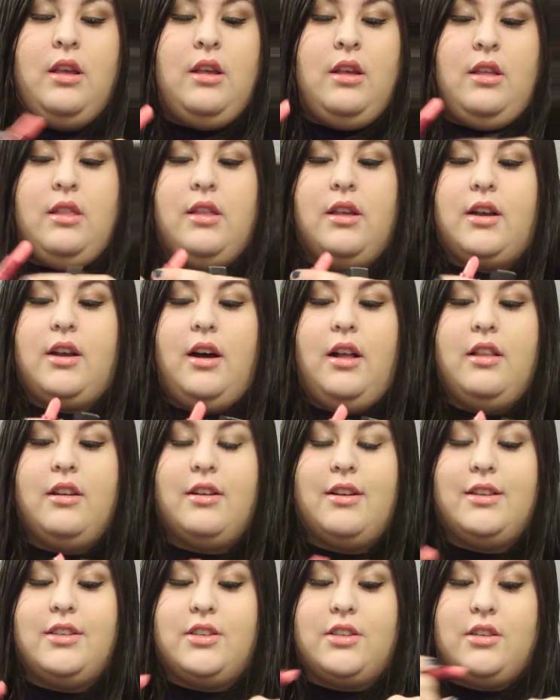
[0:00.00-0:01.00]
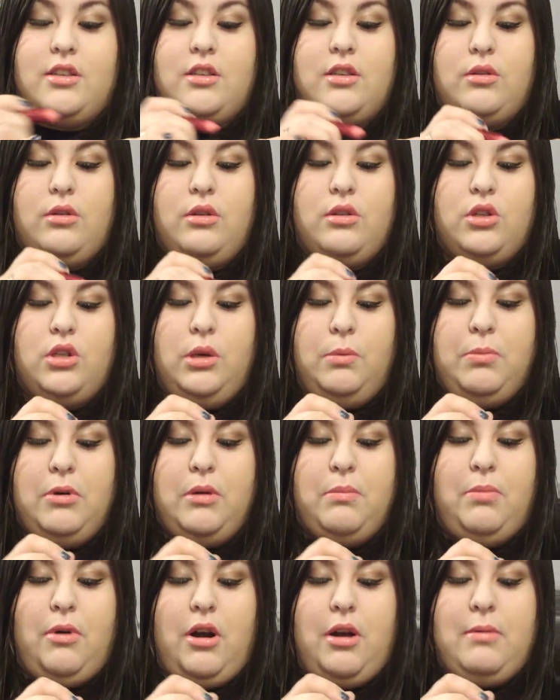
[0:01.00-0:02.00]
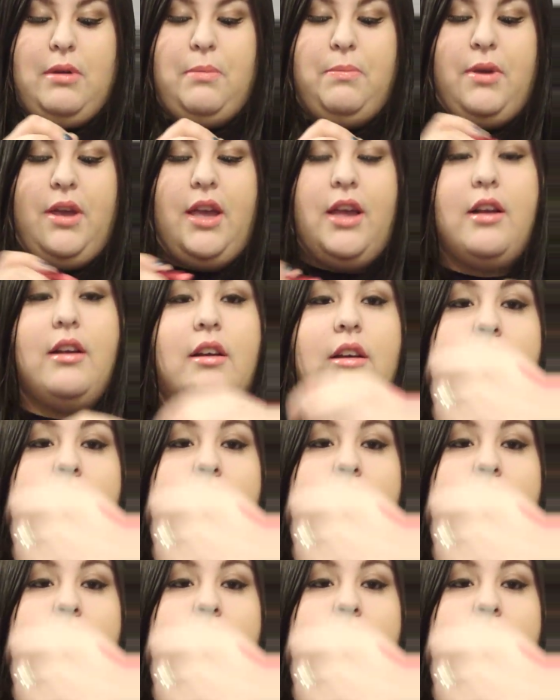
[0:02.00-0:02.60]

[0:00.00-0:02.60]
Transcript: The color is just super Barbie pink.